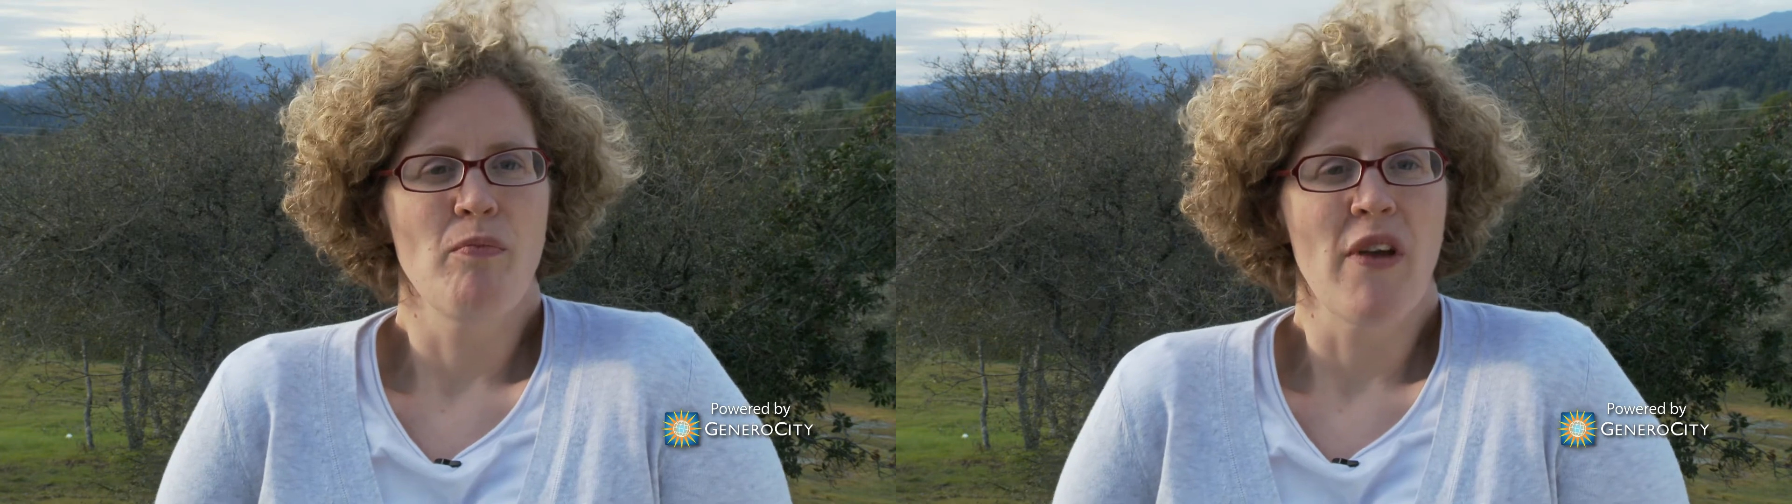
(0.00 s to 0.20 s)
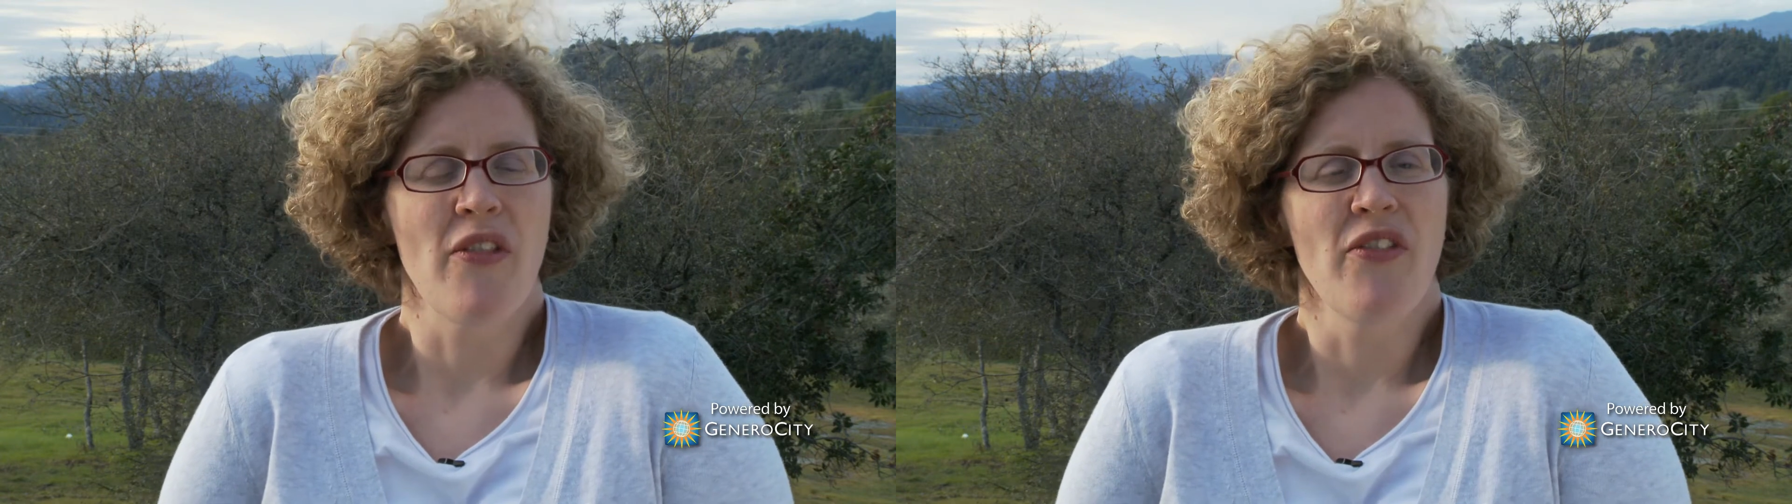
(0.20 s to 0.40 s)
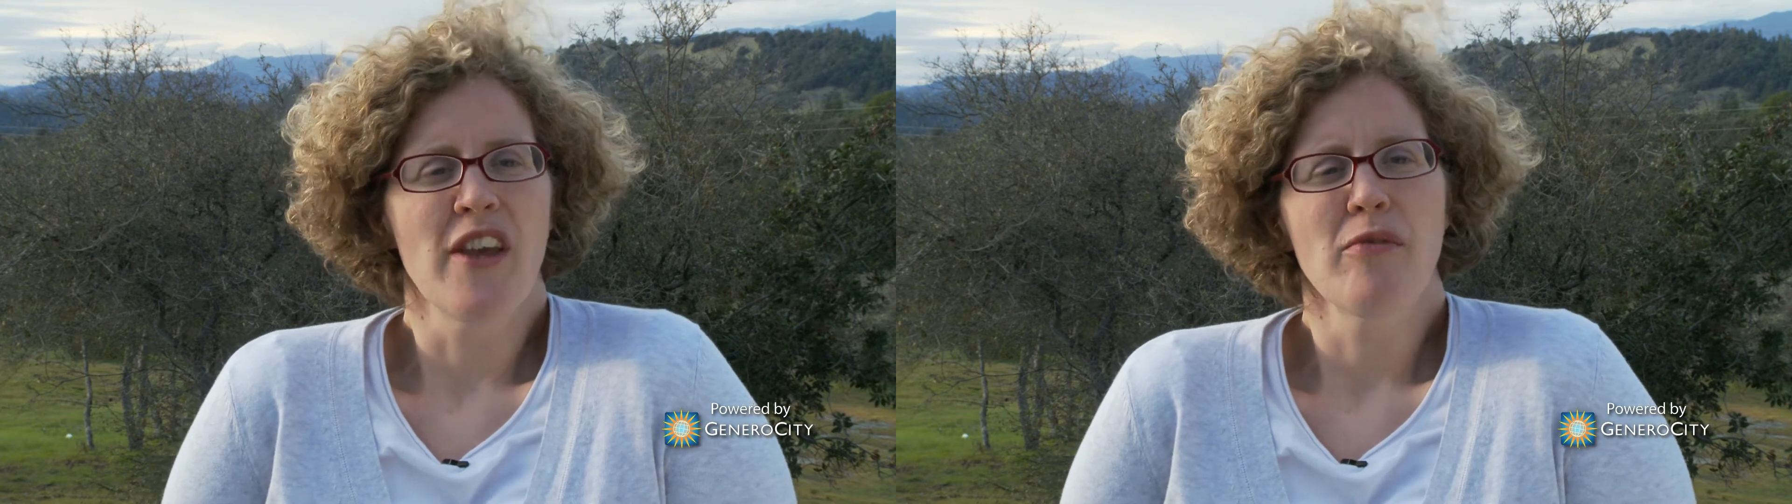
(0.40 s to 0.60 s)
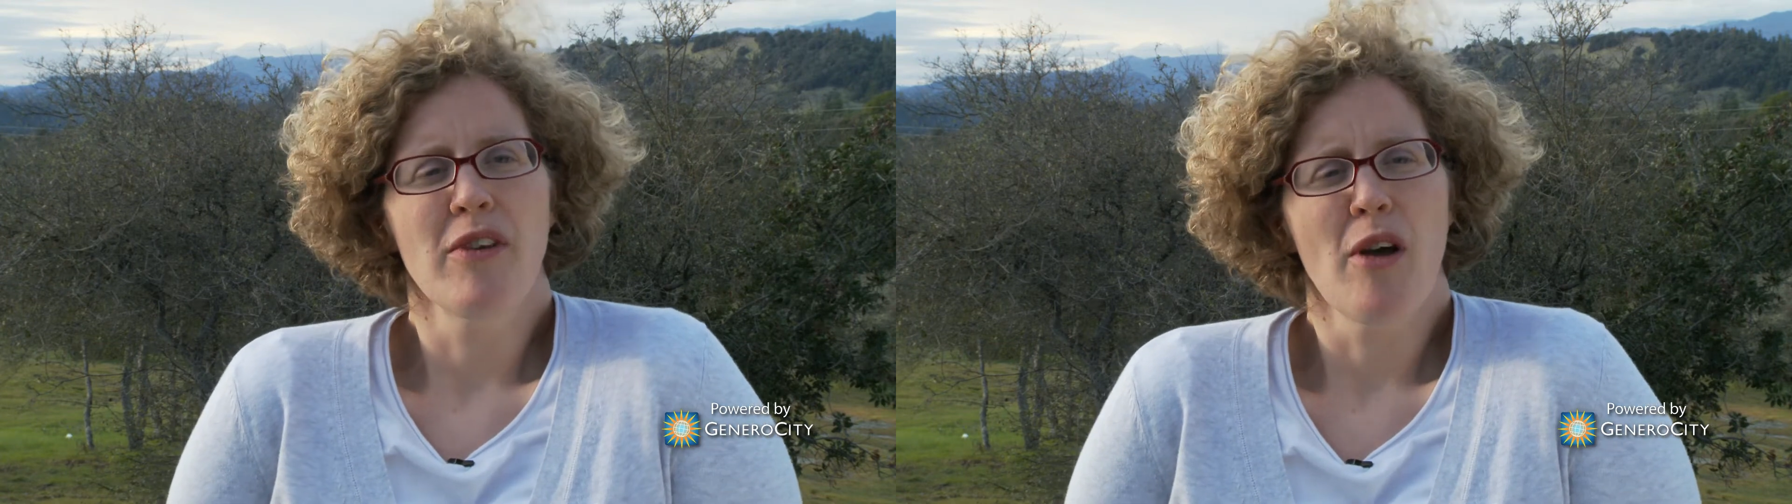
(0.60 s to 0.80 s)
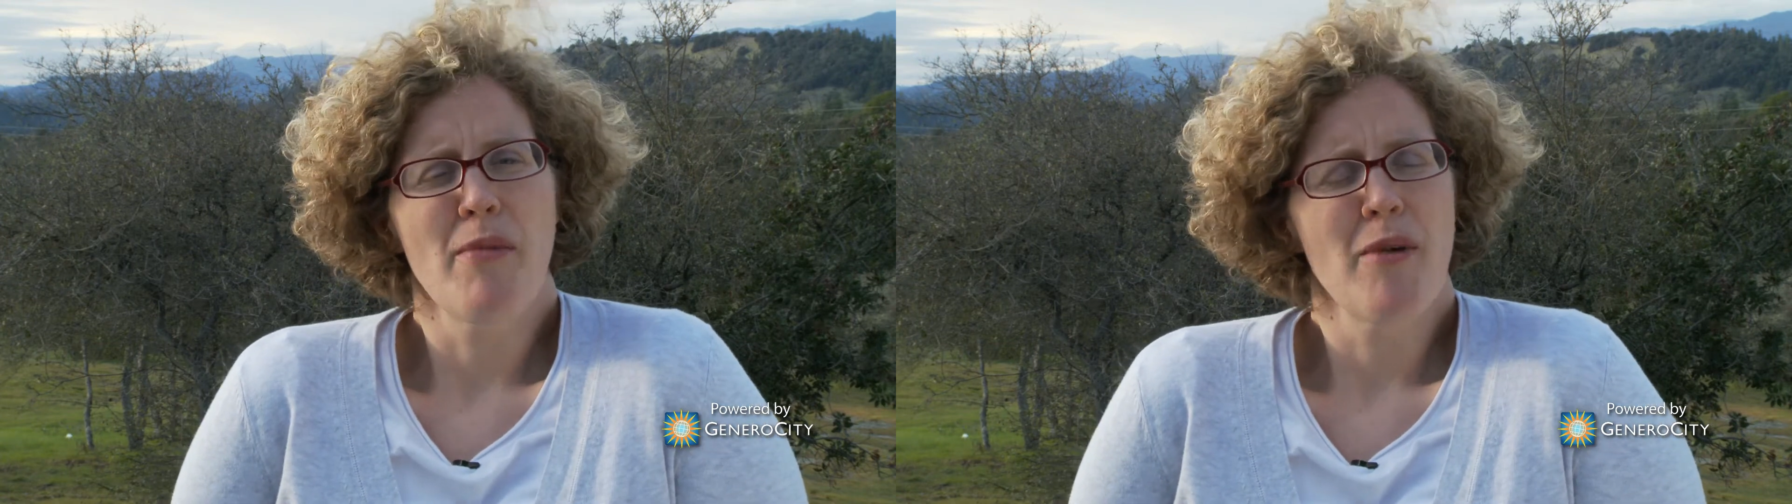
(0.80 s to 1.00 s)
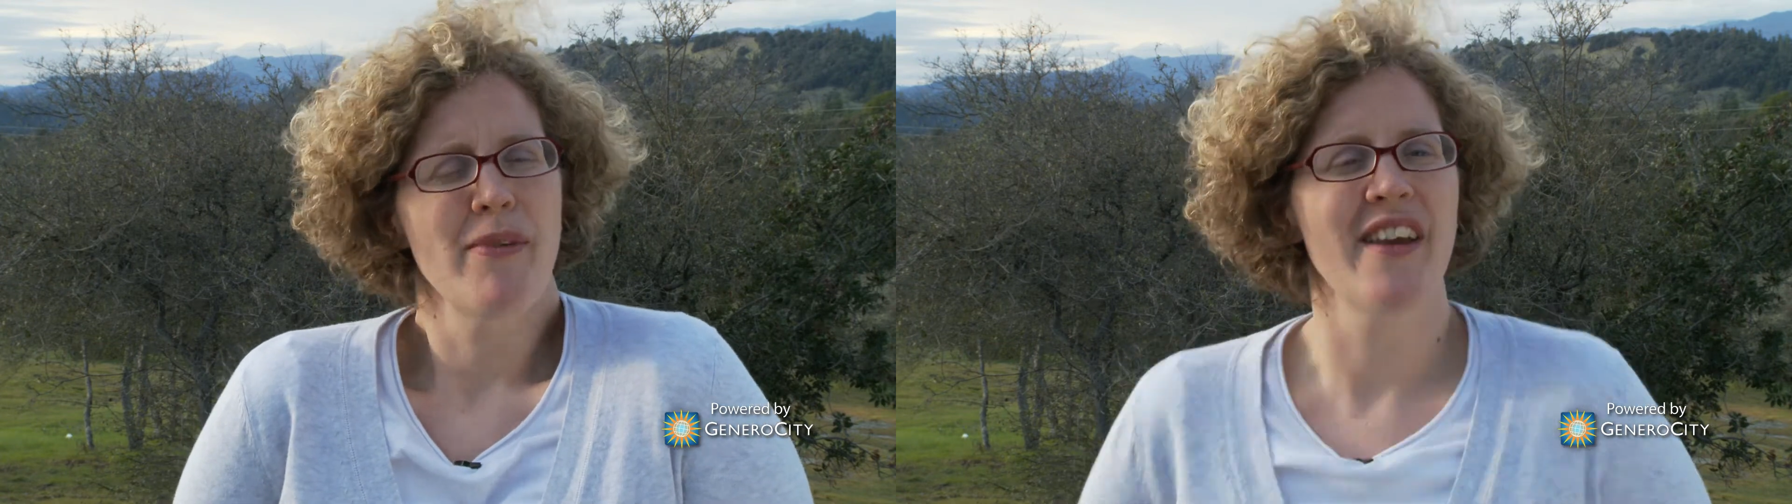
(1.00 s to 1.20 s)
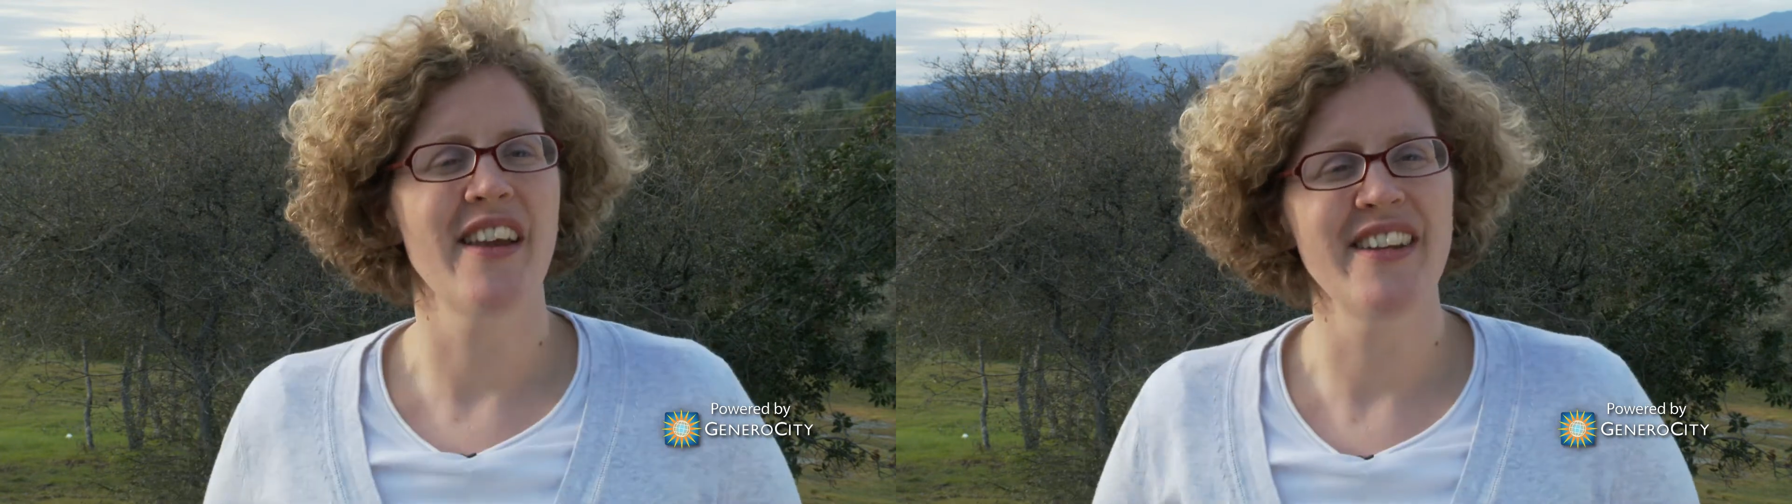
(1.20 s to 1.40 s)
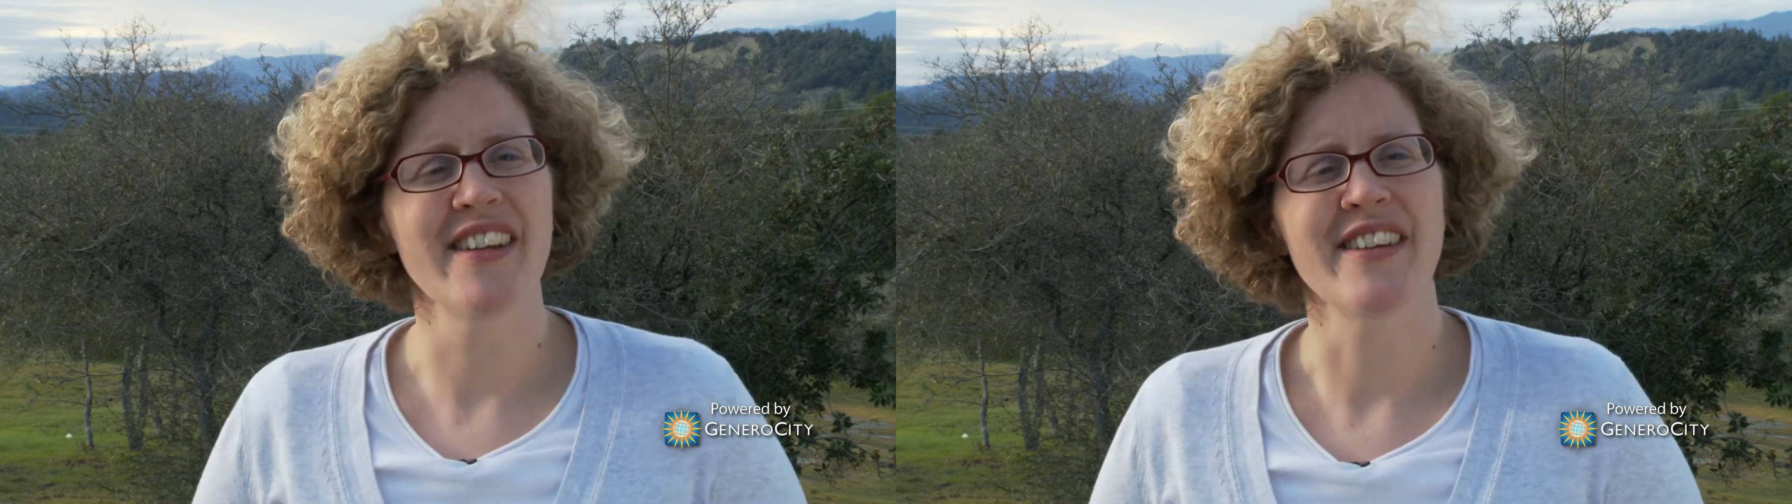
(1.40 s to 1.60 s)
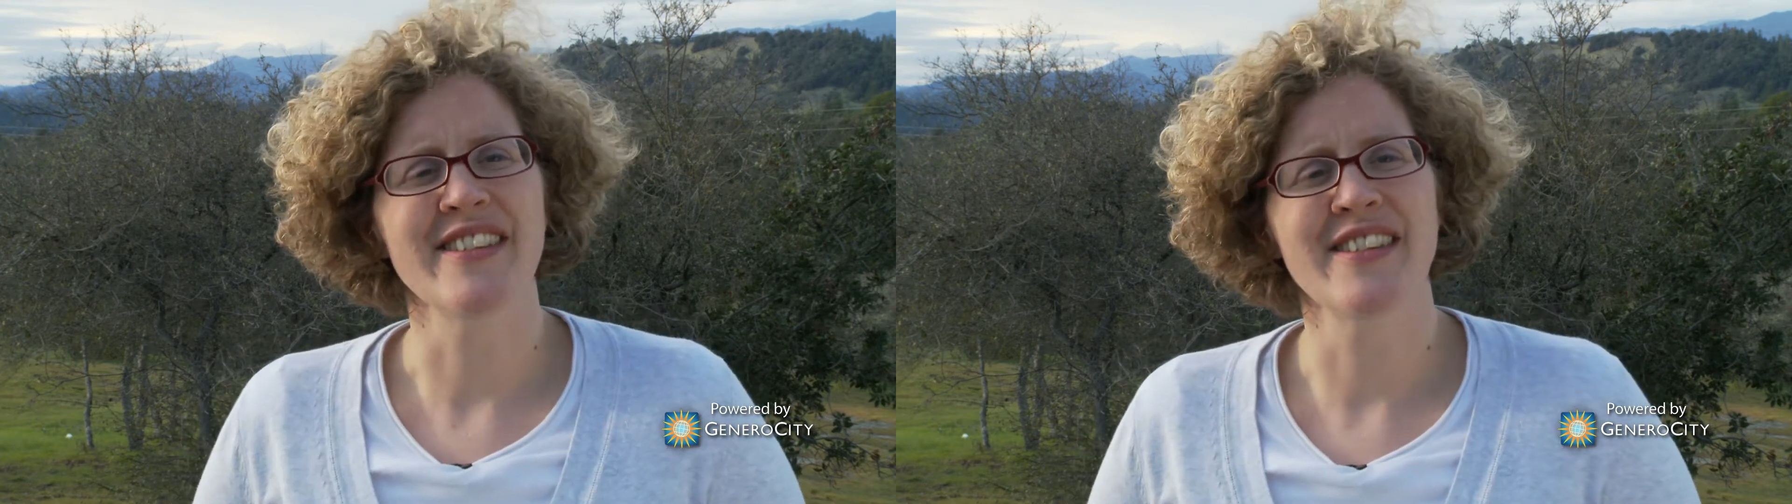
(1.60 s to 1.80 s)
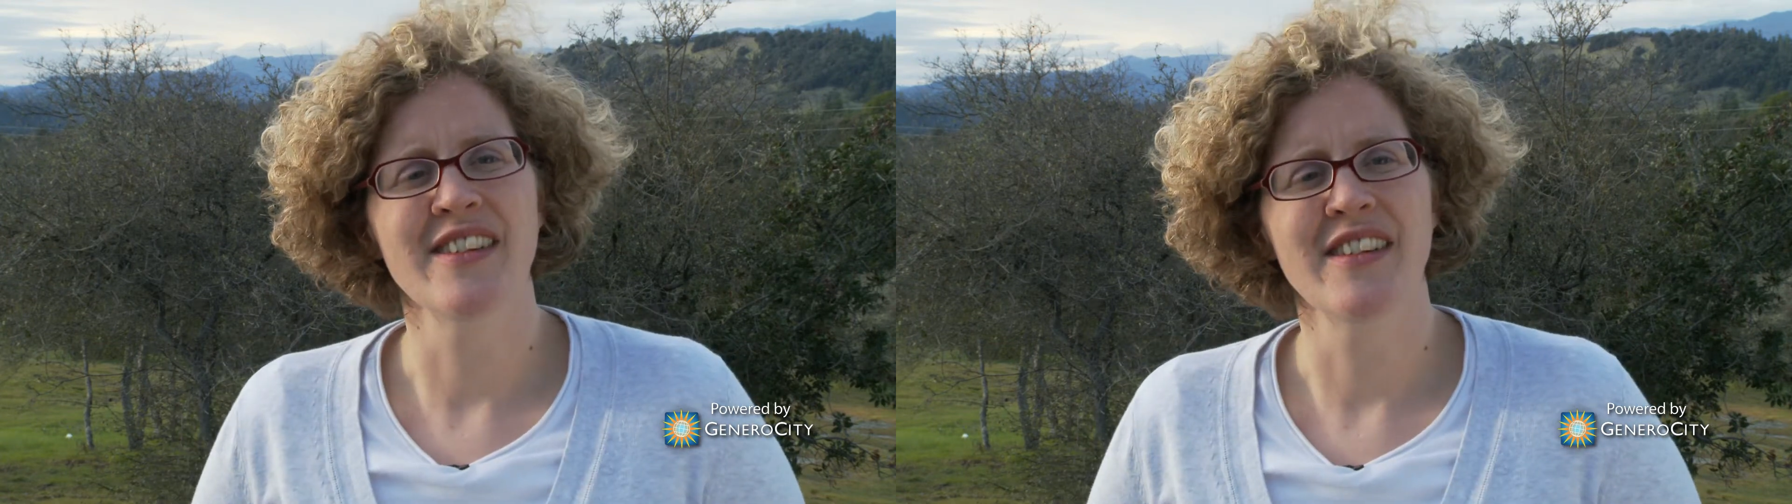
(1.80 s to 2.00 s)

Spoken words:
and think about big ideas.